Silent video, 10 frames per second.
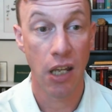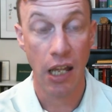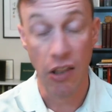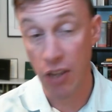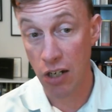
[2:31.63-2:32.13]

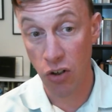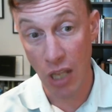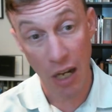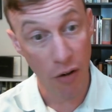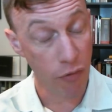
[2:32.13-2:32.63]
And they do
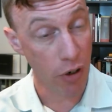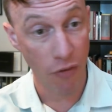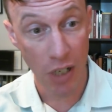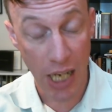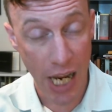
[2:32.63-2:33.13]
that in front of
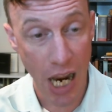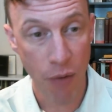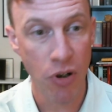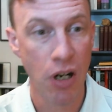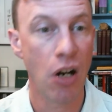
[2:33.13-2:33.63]
a
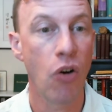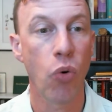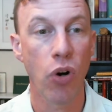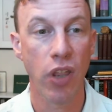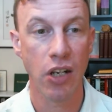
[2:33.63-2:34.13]
camera
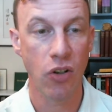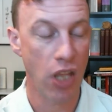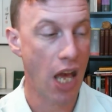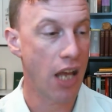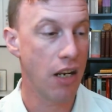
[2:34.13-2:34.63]
or they do
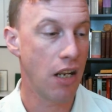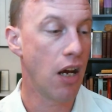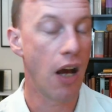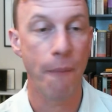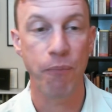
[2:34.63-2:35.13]
that
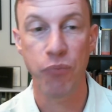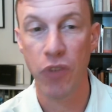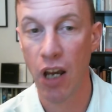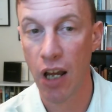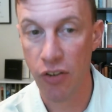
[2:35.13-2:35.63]
um,
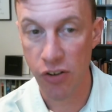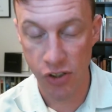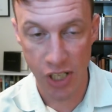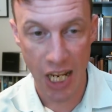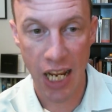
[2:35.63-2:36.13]
on the
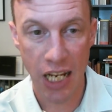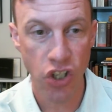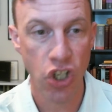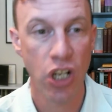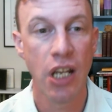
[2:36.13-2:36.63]

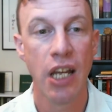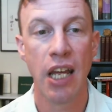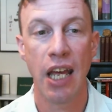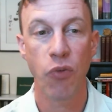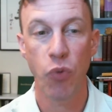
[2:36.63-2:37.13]
stage.
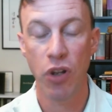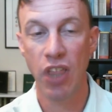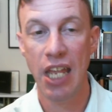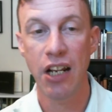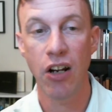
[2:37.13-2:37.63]
And
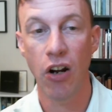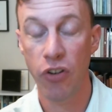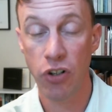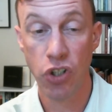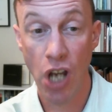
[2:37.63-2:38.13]
they
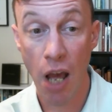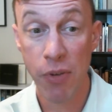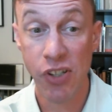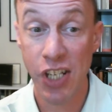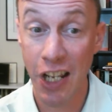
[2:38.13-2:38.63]
their job
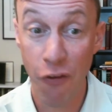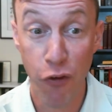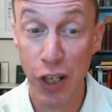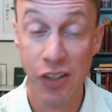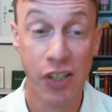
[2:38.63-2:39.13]
is to
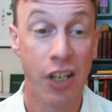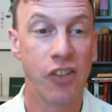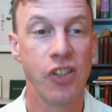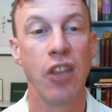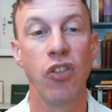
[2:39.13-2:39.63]
convince
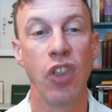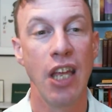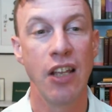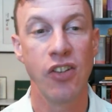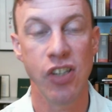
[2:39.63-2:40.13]
us that
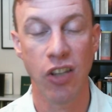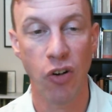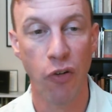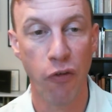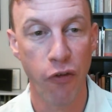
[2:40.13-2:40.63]
things that
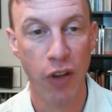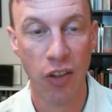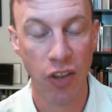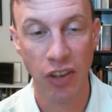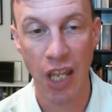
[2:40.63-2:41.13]
they're
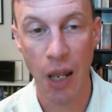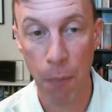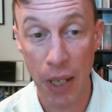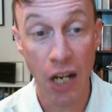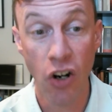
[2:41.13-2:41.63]
that they
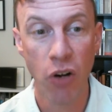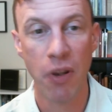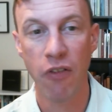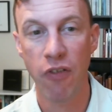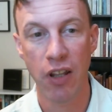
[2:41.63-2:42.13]
appear to
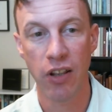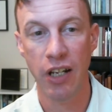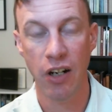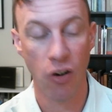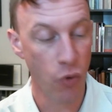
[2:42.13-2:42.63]
be
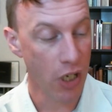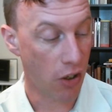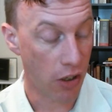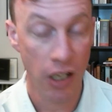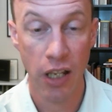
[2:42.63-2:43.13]
feeling are
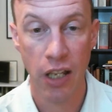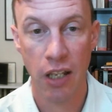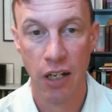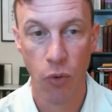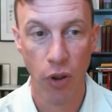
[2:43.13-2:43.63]
real.
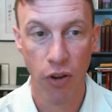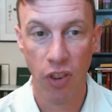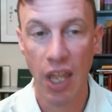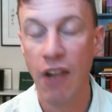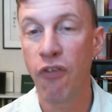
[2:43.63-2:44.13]
Now, whether
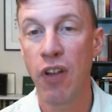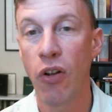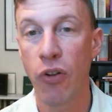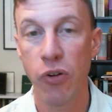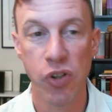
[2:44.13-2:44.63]
they feel
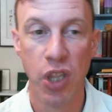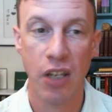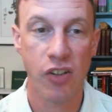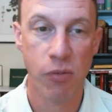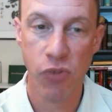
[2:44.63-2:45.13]
those
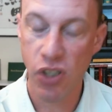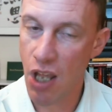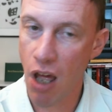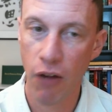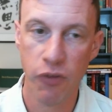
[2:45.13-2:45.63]
things
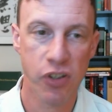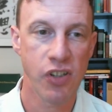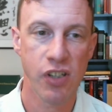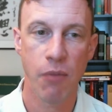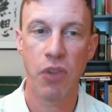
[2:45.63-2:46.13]
themselves is
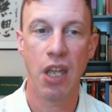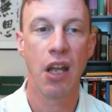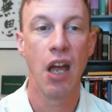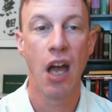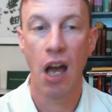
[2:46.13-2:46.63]
something
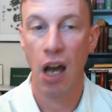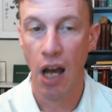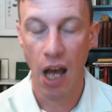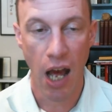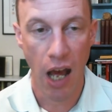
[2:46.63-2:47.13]

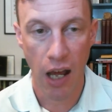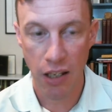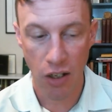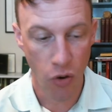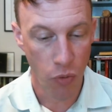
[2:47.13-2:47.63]
uh,
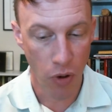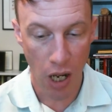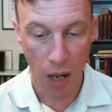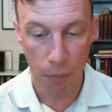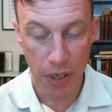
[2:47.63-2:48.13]
you know,
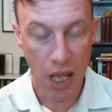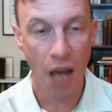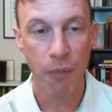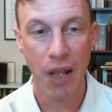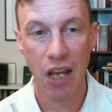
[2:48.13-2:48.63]
uh,
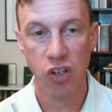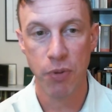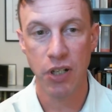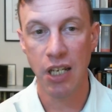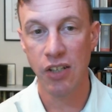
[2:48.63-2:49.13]
beyond my
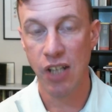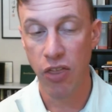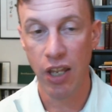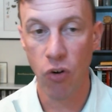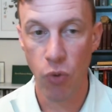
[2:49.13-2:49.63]
expertise, I
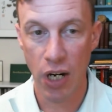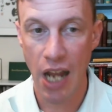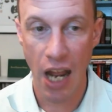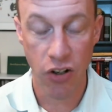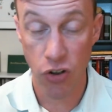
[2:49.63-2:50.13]
think great
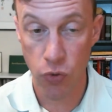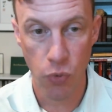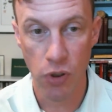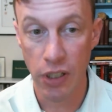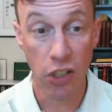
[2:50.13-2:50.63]
actors
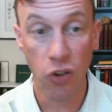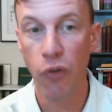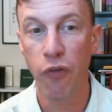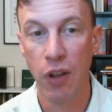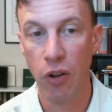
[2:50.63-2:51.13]
really do
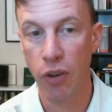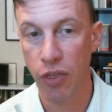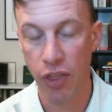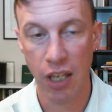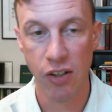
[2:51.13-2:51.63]
feel the
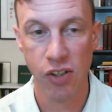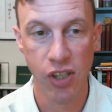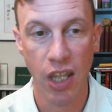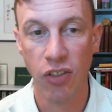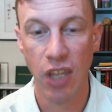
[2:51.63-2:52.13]
things
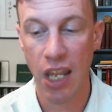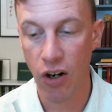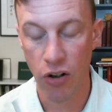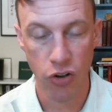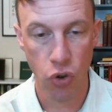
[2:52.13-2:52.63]
that they
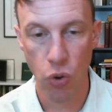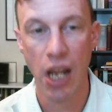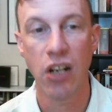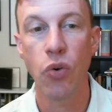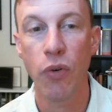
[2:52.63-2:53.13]
are
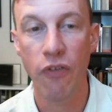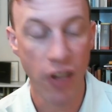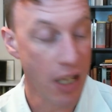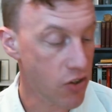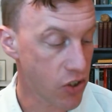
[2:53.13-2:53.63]
trying to
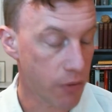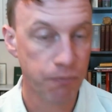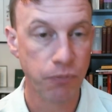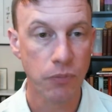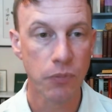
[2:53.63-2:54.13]
evince.
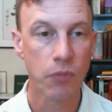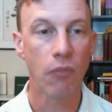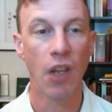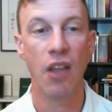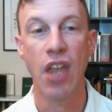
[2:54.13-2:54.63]

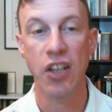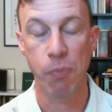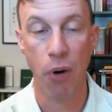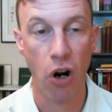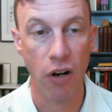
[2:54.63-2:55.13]
And that's
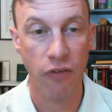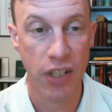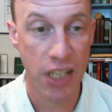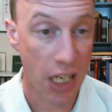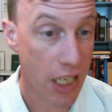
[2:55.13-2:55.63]
part of the
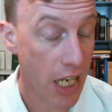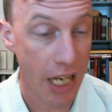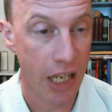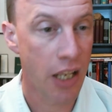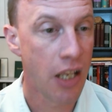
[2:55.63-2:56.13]

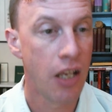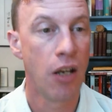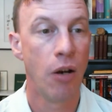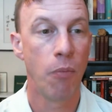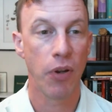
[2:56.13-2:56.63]
technique.
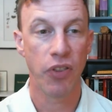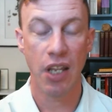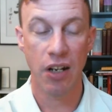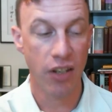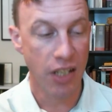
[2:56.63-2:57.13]
But at the
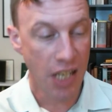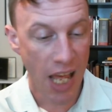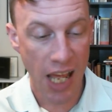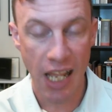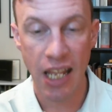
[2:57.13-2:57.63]
end of the
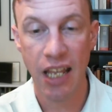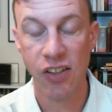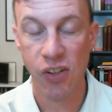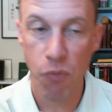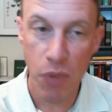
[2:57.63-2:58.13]
day,
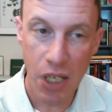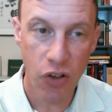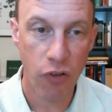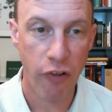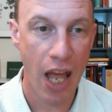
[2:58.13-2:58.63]
it's a
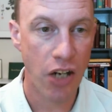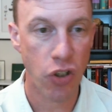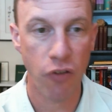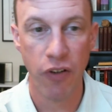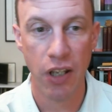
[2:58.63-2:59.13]

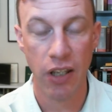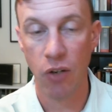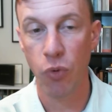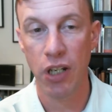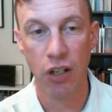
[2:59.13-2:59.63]
manufactured
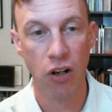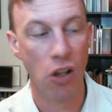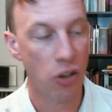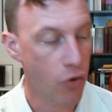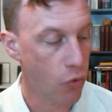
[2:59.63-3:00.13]
feeling. We can
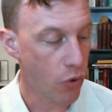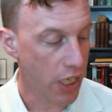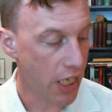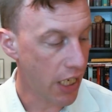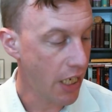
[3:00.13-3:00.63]
all
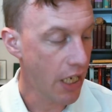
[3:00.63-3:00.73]
agree.